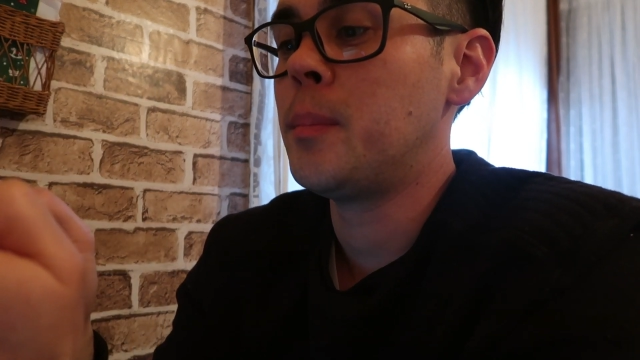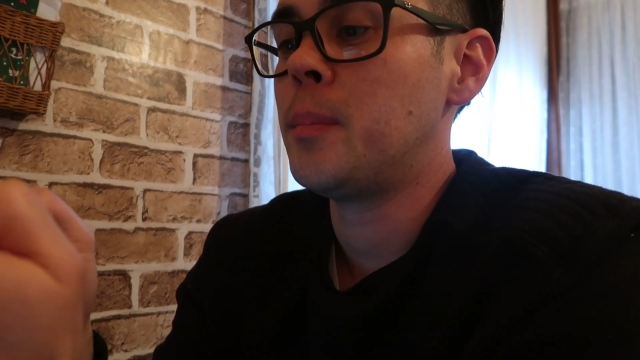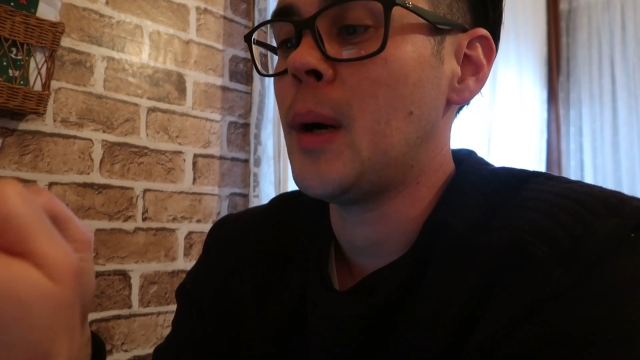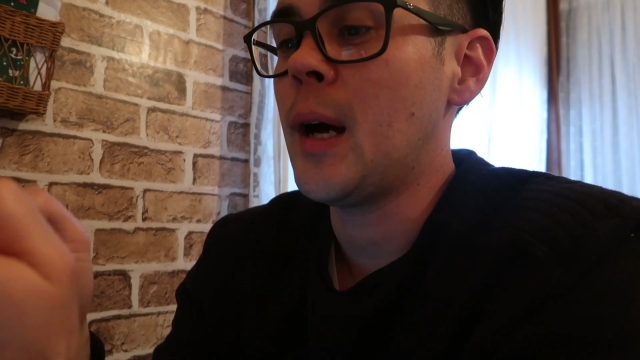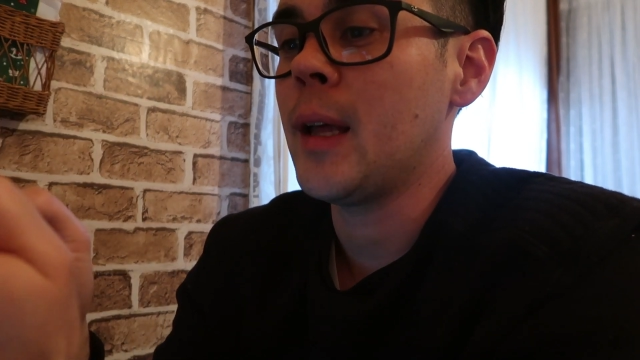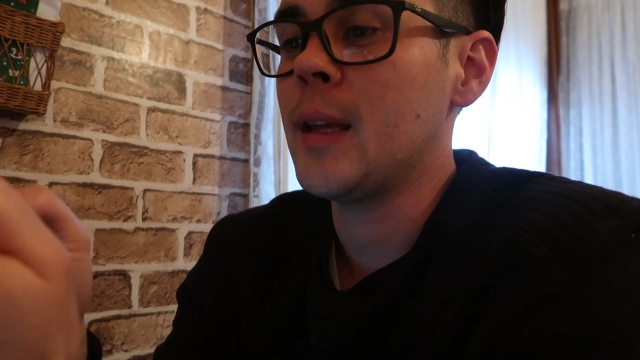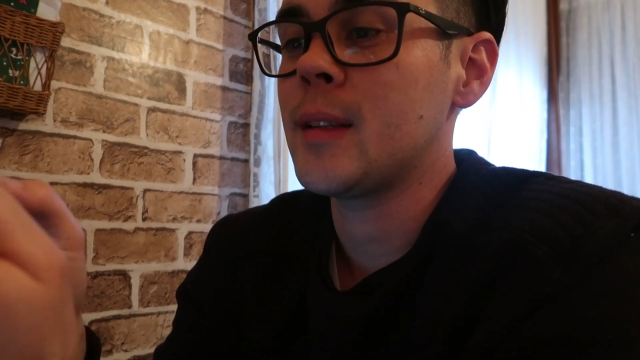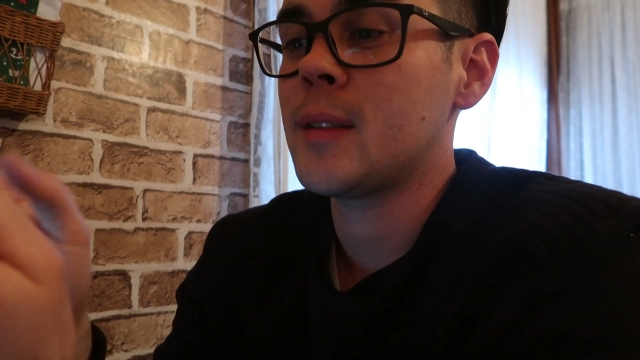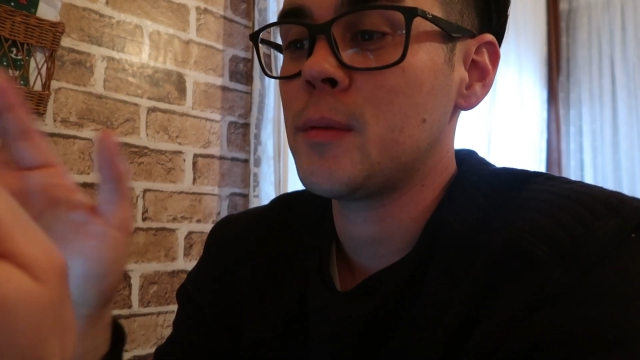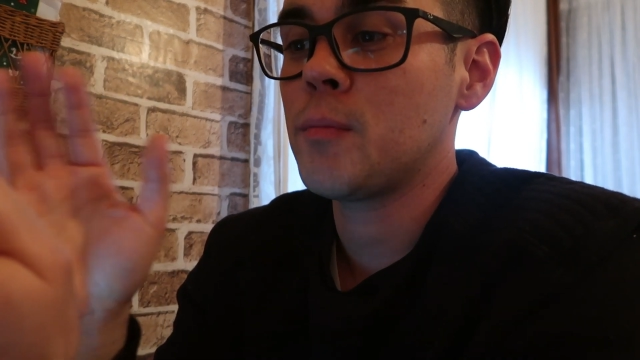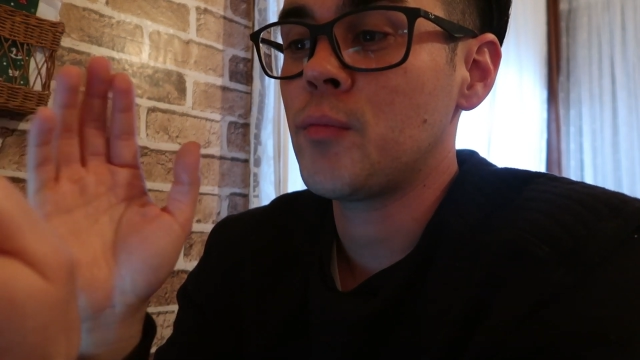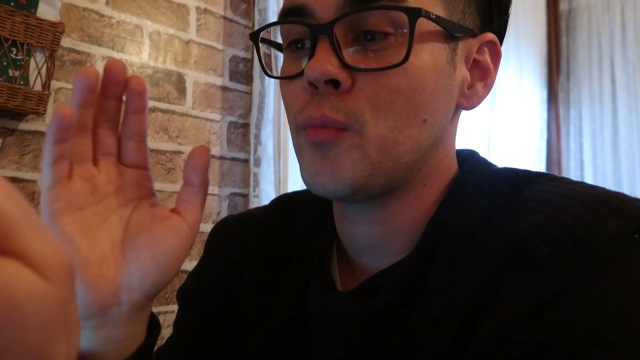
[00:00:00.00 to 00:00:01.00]
but it
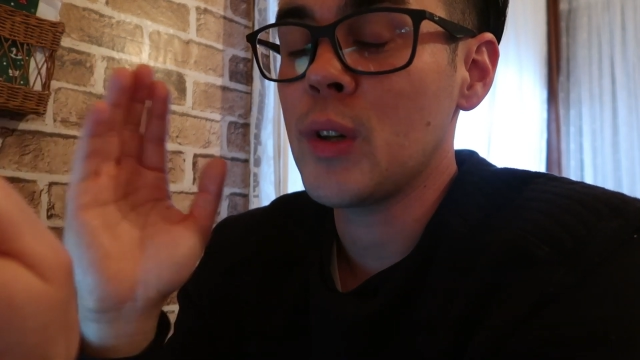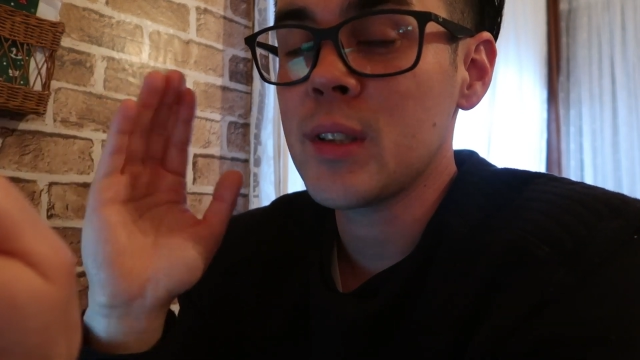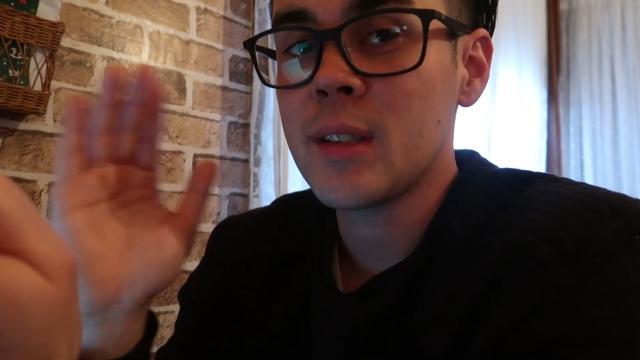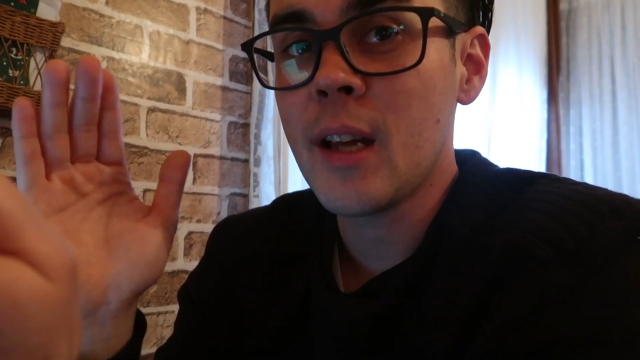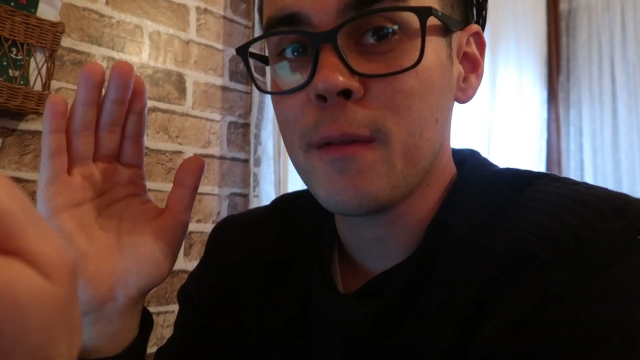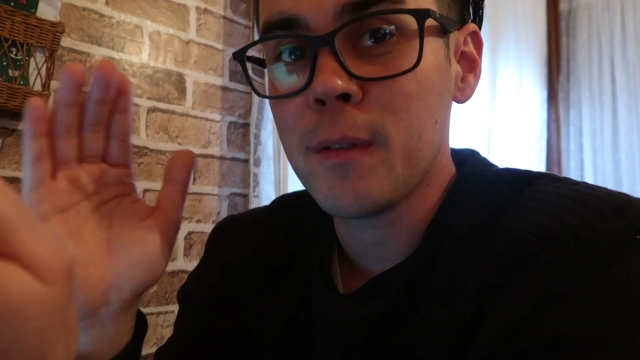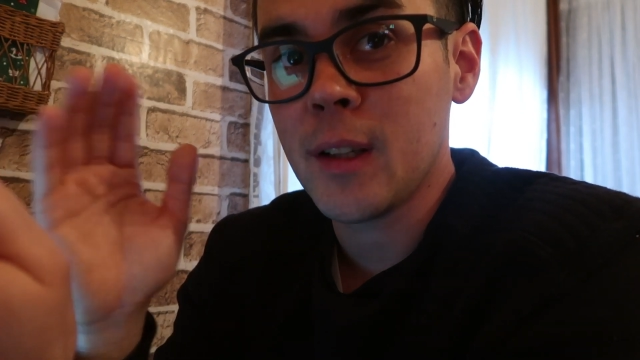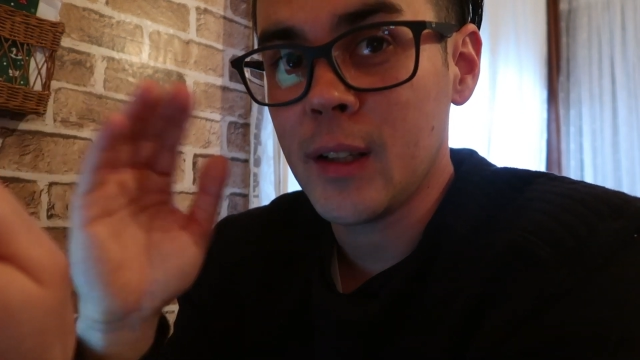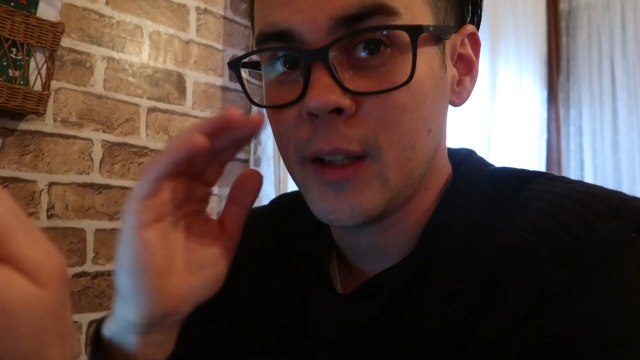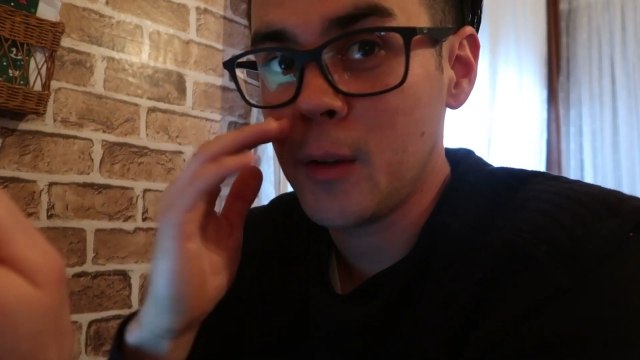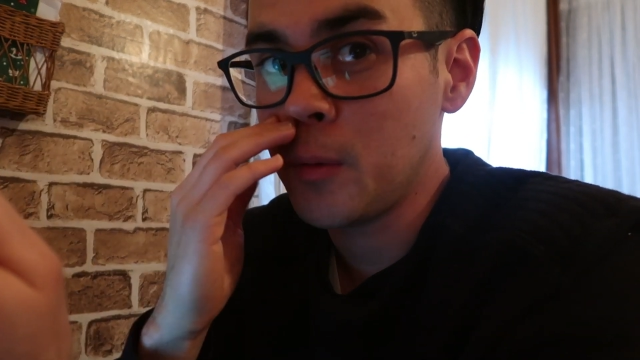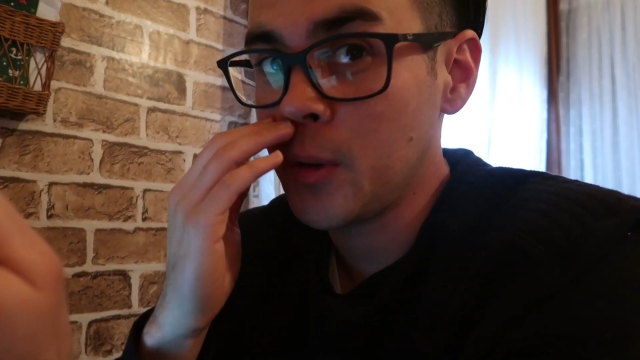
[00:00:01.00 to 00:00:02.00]
was
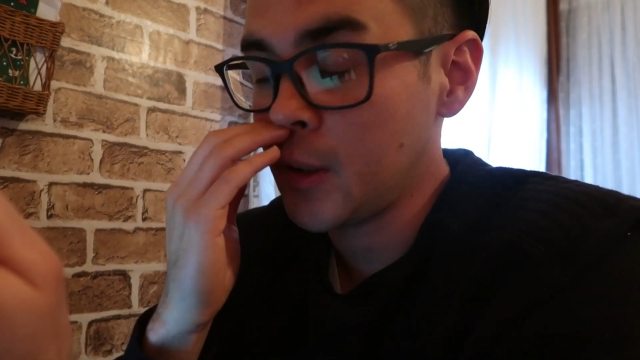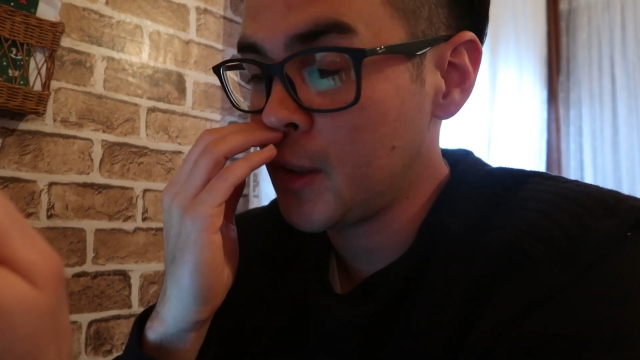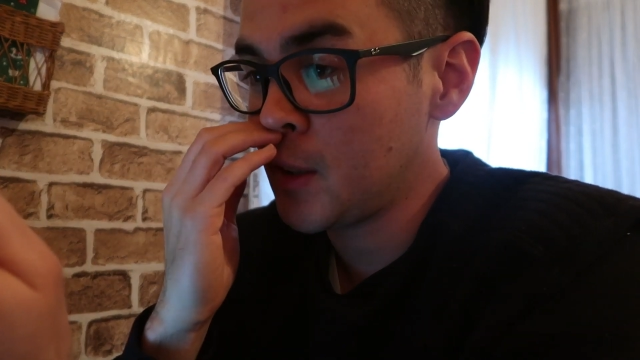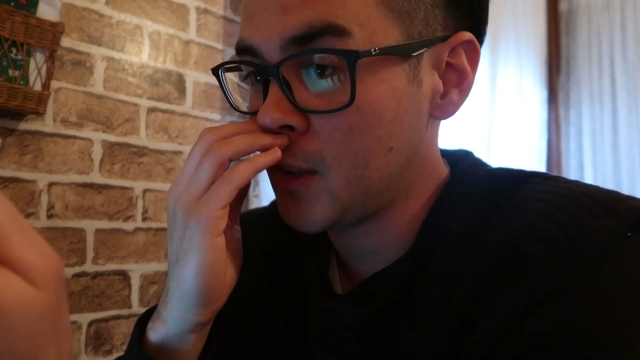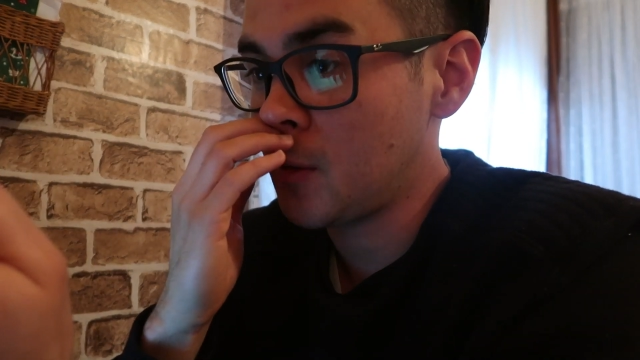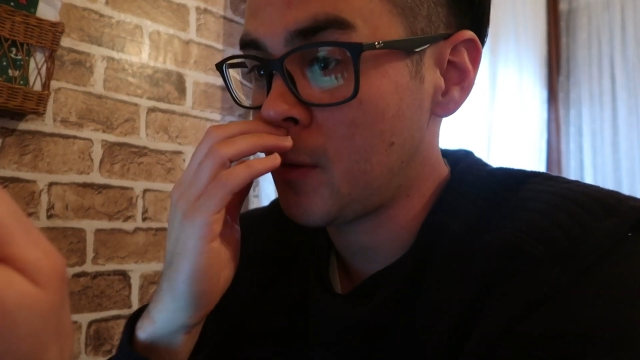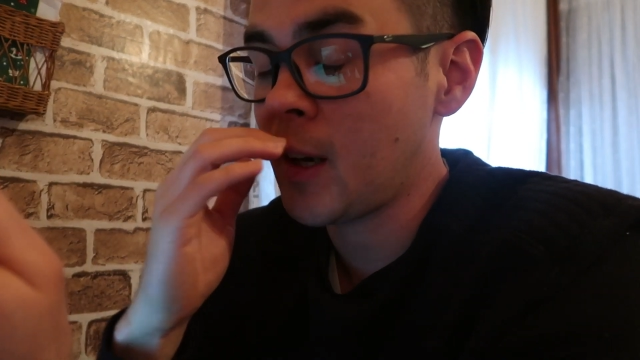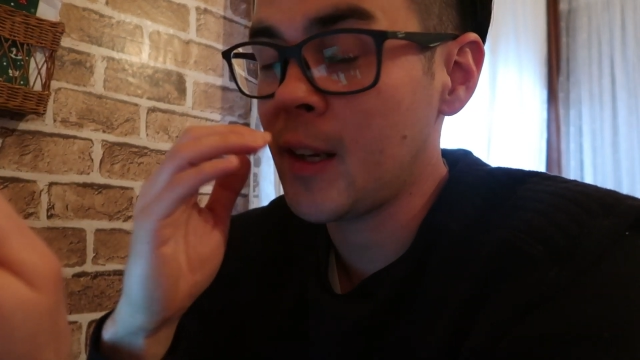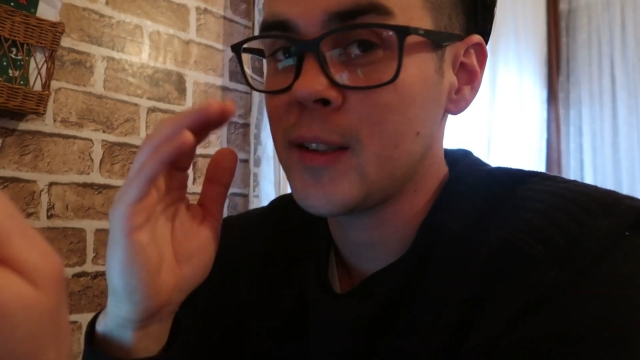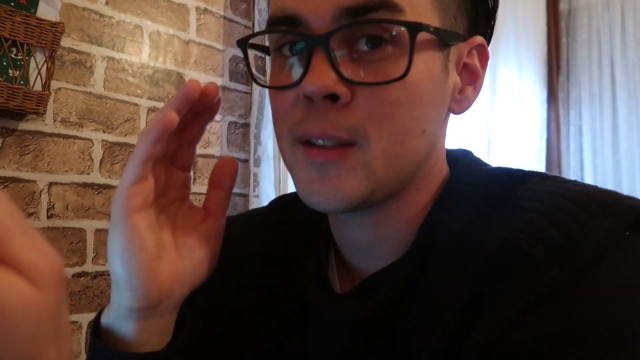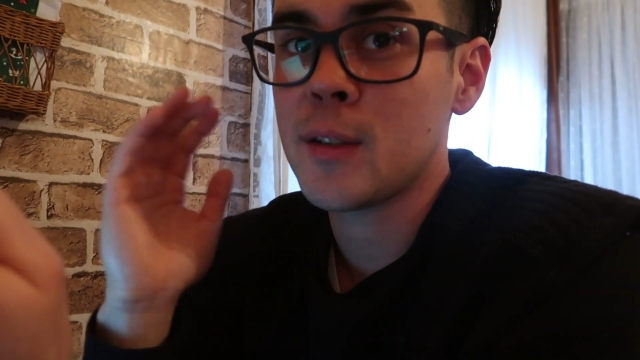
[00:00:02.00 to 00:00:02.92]
definitely a really good grade,